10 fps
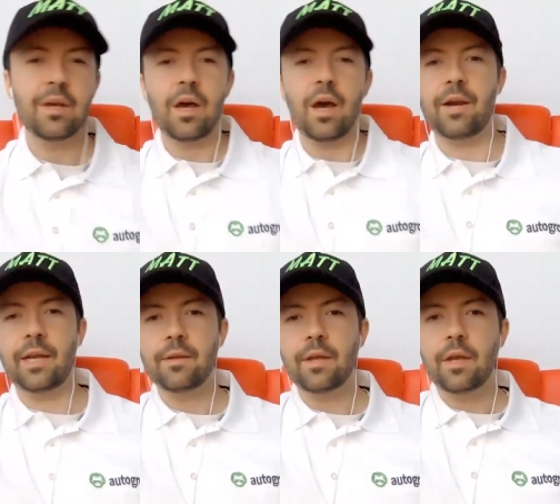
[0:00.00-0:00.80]
All right.
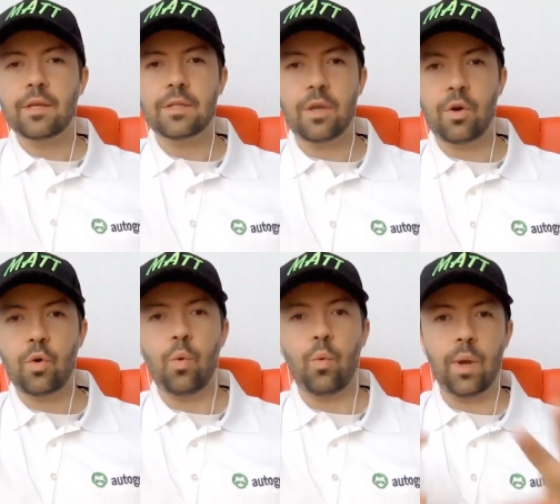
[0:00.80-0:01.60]

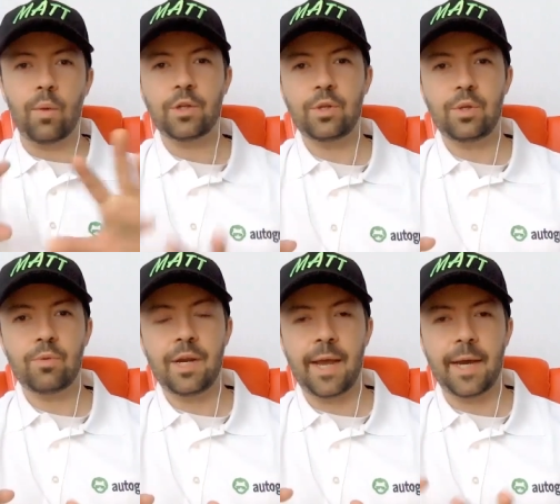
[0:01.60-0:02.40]
So what I want you to do
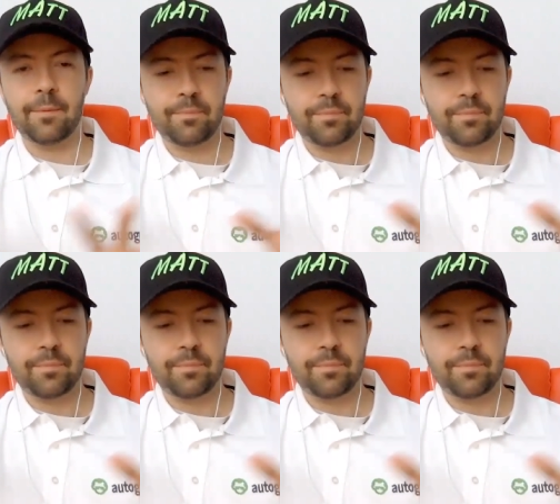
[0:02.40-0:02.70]
right now